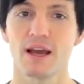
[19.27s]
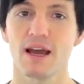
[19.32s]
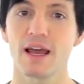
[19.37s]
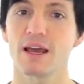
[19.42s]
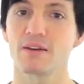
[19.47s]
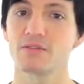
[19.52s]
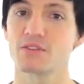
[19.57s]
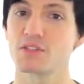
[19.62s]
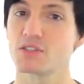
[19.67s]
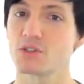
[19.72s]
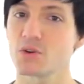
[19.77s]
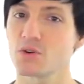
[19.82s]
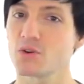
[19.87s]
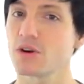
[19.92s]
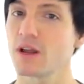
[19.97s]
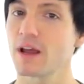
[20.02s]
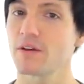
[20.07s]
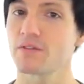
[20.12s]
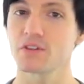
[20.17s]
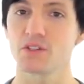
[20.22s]
I have
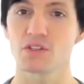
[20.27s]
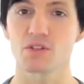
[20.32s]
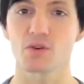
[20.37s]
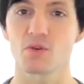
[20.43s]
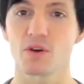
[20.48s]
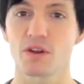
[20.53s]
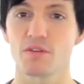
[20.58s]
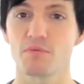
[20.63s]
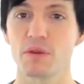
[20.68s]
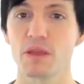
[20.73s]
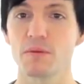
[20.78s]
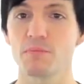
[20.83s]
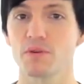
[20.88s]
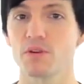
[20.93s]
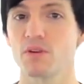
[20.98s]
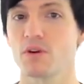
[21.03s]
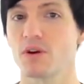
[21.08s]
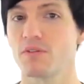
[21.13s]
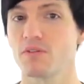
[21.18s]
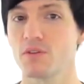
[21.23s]
story after story of
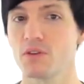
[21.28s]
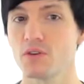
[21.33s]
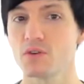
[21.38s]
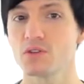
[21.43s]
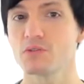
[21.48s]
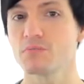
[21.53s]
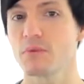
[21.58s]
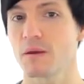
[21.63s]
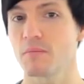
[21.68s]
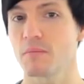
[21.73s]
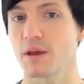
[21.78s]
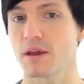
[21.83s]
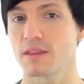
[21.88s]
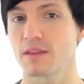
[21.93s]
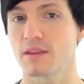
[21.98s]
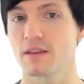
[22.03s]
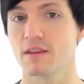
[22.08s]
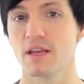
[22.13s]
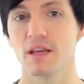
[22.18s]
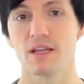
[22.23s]
people who have used my
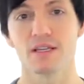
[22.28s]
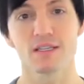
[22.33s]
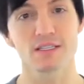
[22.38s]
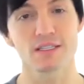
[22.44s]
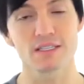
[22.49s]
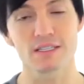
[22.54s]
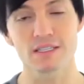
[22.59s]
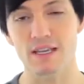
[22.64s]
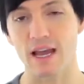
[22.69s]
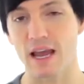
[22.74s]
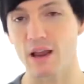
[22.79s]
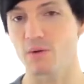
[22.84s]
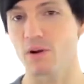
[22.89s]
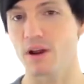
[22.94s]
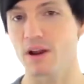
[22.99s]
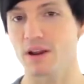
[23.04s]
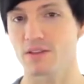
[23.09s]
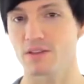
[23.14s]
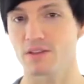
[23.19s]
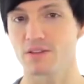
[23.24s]
method to
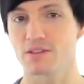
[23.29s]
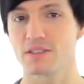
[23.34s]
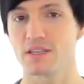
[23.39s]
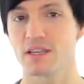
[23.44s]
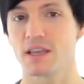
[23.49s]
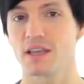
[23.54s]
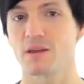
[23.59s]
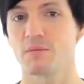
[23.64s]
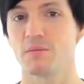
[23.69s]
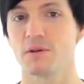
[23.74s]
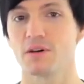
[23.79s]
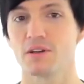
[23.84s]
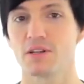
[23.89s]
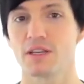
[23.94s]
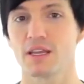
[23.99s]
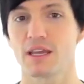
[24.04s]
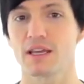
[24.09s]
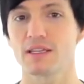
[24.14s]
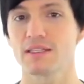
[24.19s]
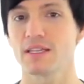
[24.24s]
skyrocket their singing
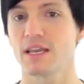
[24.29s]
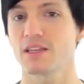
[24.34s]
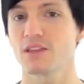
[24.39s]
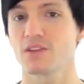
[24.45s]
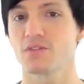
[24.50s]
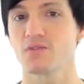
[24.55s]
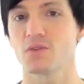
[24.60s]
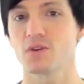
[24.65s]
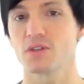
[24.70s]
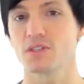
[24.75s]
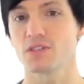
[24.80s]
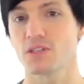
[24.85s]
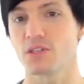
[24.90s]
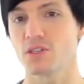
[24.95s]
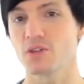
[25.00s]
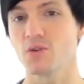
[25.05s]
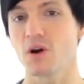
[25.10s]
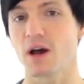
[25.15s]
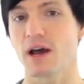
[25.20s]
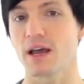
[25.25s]
ability and take their voice to
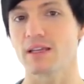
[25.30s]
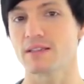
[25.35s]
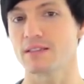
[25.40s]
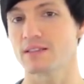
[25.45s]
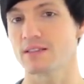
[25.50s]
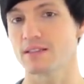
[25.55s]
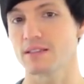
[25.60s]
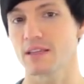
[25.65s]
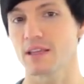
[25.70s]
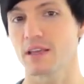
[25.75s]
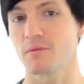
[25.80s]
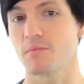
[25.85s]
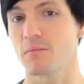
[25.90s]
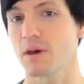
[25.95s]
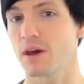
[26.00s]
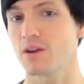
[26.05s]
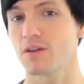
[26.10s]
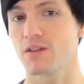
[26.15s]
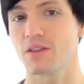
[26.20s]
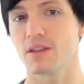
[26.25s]
new heights, singing
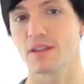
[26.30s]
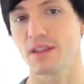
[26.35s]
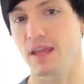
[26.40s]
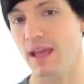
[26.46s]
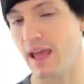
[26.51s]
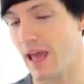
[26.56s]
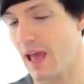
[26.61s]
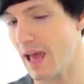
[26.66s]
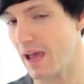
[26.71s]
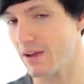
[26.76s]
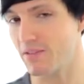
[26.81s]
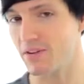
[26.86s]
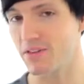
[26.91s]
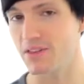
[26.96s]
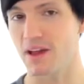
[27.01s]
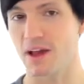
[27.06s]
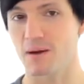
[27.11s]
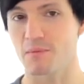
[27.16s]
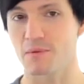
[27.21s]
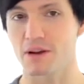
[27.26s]
better than they ever
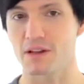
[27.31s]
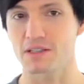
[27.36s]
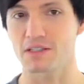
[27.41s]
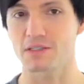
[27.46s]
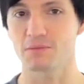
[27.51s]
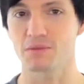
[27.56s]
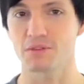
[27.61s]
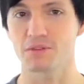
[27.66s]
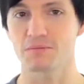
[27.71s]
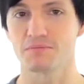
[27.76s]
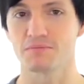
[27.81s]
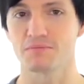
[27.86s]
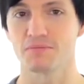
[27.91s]
thought possible.